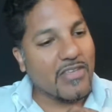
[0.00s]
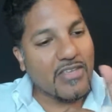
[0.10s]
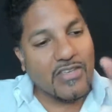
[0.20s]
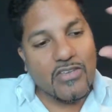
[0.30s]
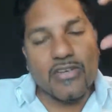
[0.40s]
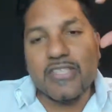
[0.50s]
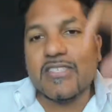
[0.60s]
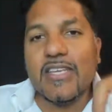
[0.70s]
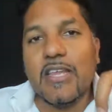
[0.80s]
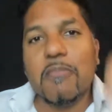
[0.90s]
A
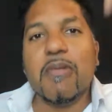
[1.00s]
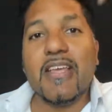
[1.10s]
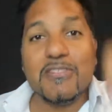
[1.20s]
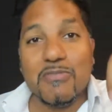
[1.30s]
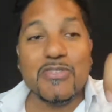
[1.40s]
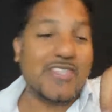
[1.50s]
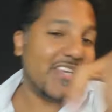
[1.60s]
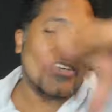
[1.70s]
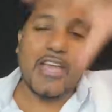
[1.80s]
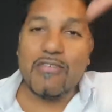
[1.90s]
CD plays
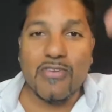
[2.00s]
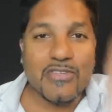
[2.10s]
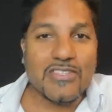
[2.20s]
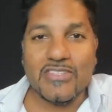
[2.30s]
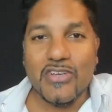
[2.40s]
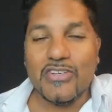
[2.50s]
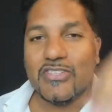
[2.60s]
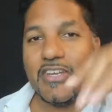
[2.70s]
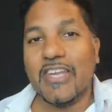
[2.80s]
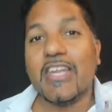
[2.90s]
music, you have loads of
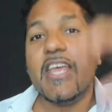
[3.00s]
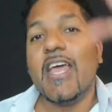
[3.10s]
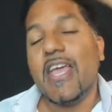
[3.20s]
songs on it,